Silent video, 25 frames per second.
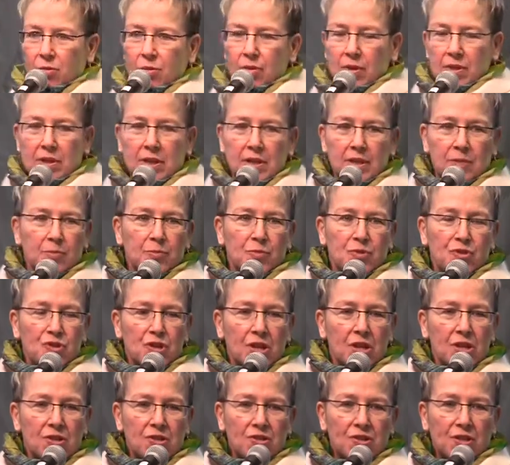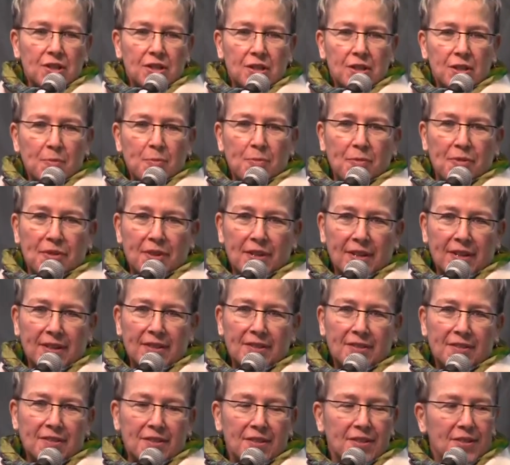Well, I'm changing up
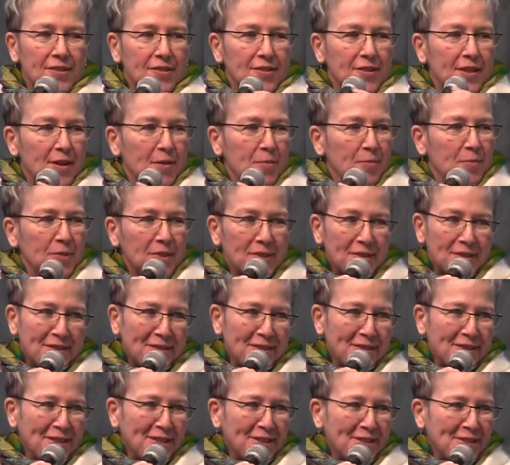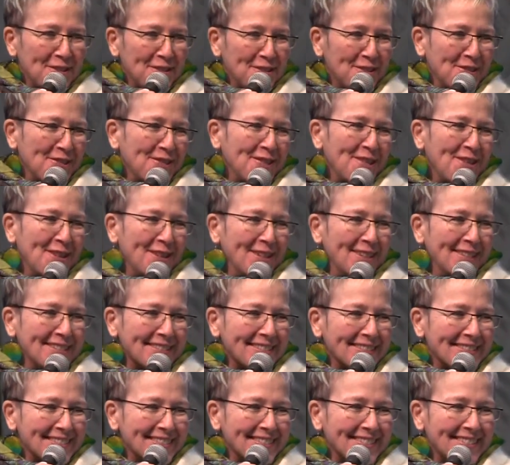things because I'm listening to your
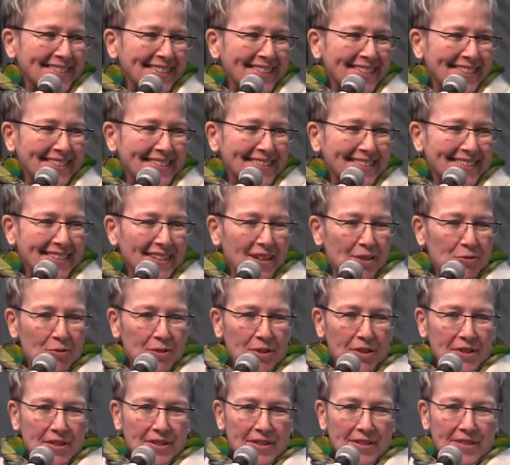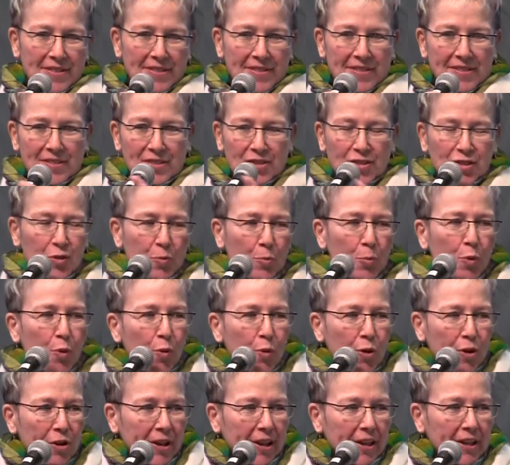talk and I want to
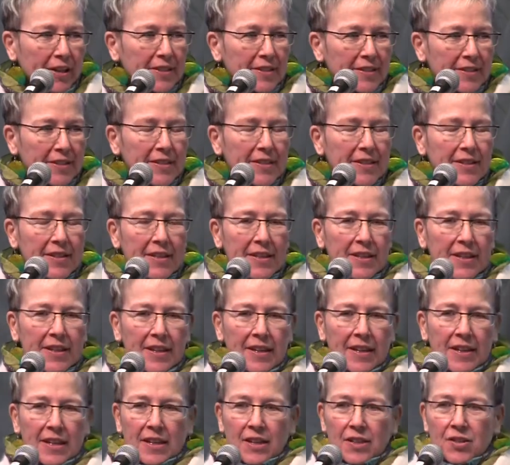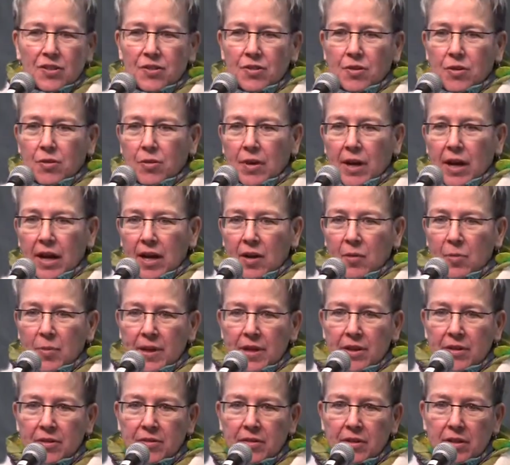support it. So how
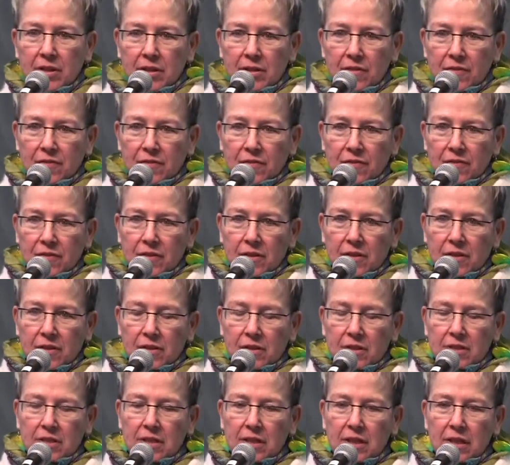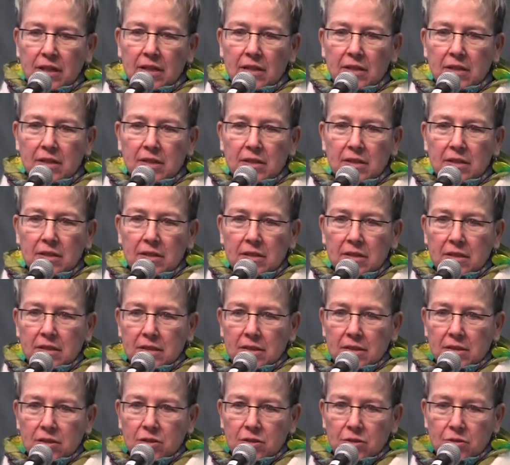about if, Donna,
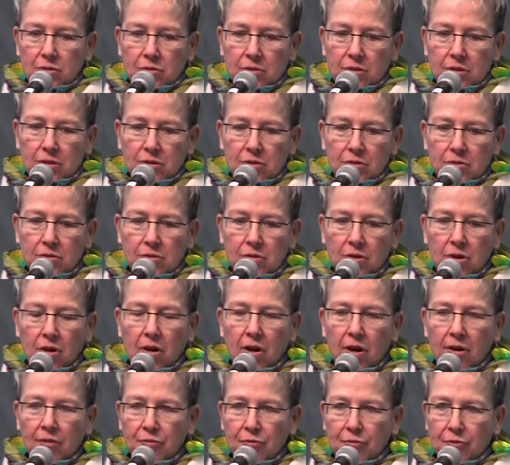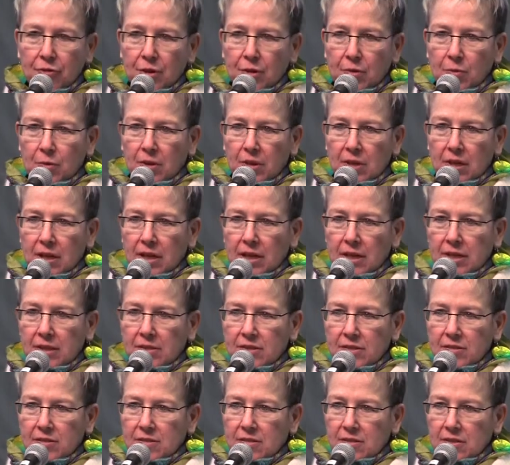you could do the offering while I
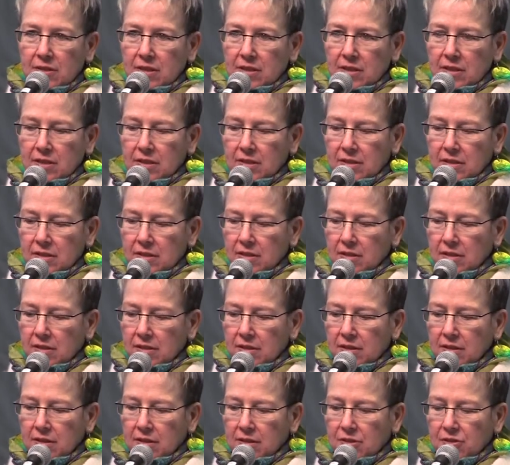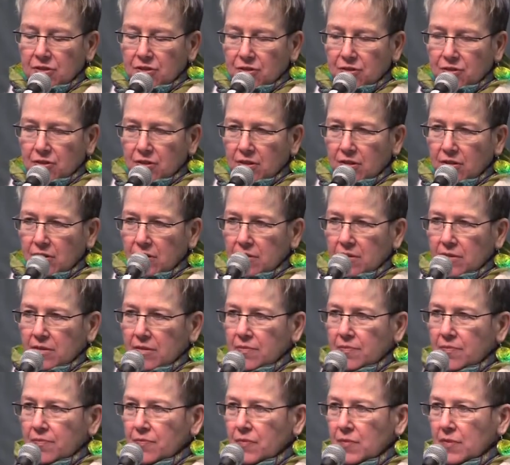sing this
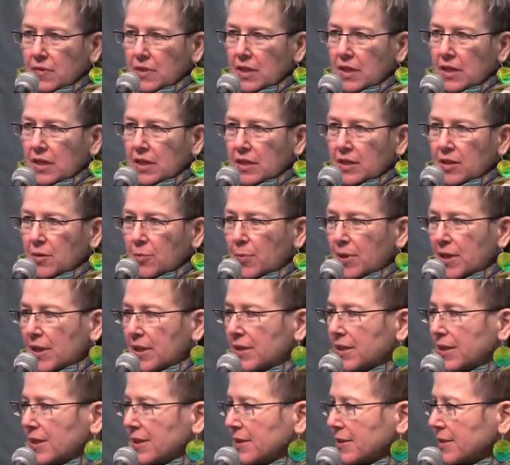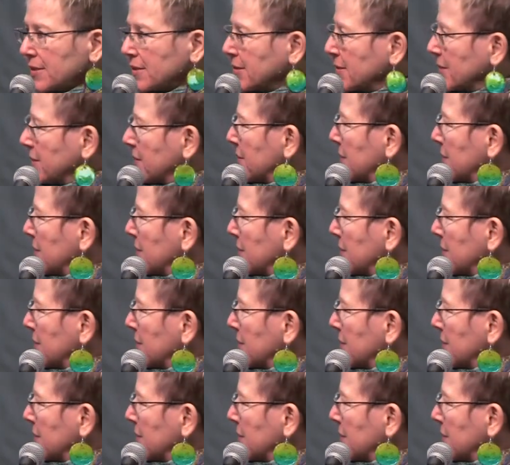song a cappella.